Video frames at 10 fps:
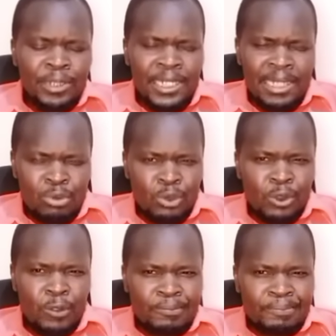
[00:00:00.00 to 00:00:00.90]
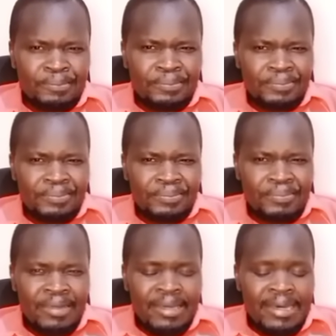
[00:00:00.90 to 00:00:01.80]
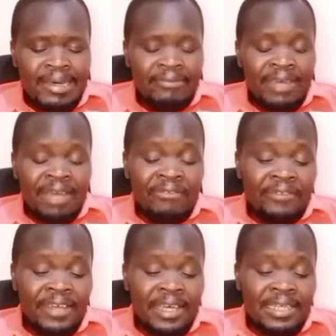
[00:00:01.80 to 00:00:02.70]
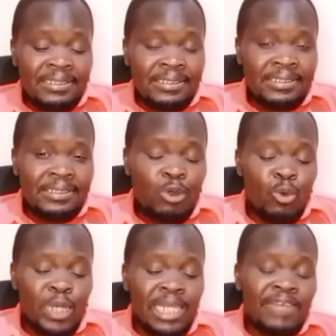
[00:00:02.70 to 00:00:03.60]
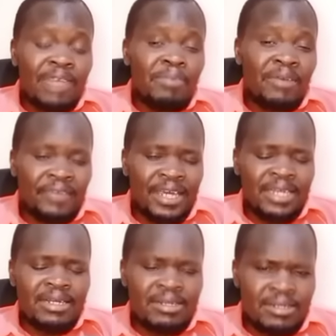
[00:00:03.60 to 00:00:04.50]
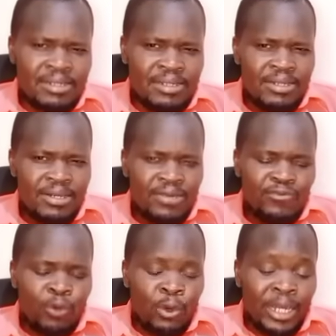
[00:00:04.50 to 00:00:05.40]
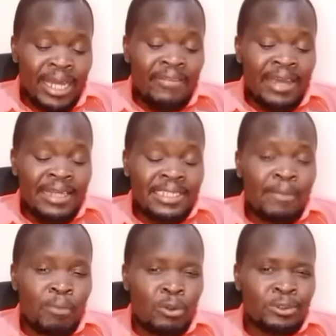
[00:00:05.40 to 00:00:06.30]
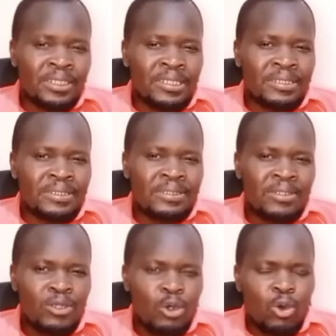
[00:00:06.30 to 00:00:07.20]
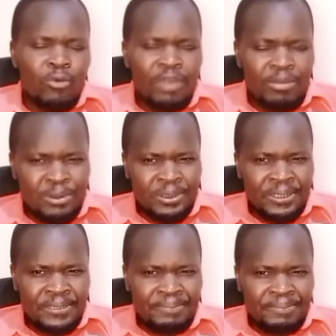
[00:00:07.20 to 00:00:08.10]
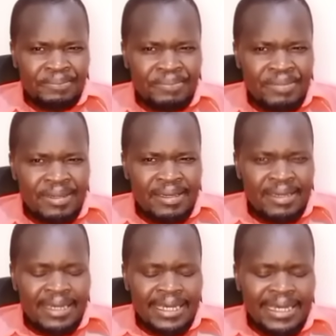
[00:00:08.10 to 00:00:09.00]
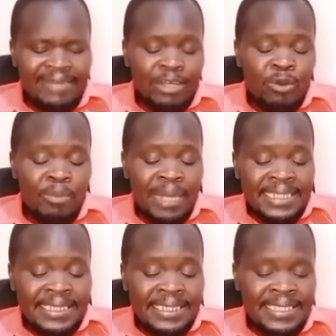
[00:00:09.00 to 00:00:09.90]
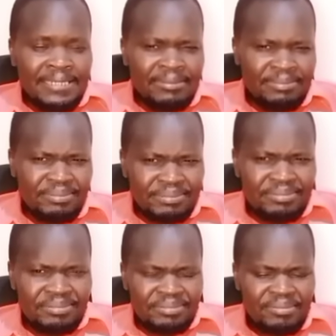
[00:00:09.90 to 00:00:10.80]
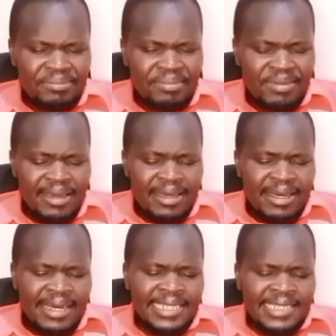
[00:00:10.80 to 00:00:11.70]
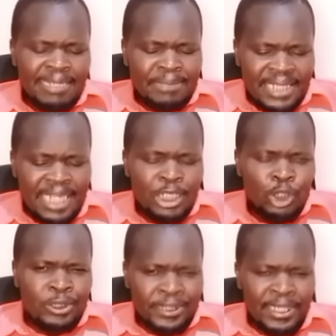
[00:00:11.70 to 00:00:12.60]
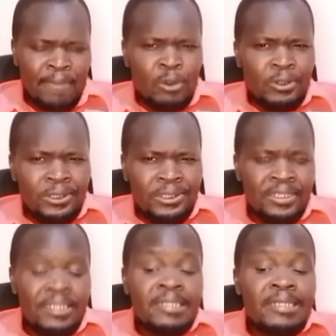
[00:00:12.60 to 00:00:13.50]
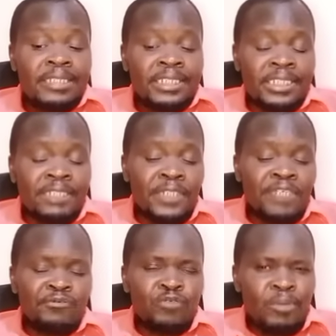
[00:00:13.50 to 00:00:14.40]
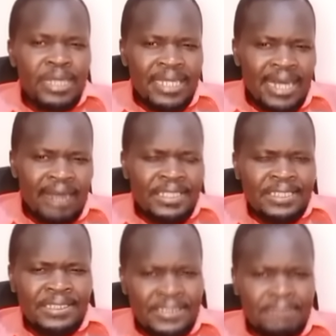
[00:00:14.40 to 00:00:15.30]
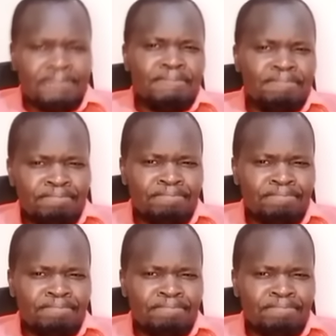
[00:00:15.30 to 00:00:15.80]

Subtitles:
William Ruto, then things will even be thick for Rigathi and his supporters on the mountain, in that we might see a substantial support shifting from Rigathi's team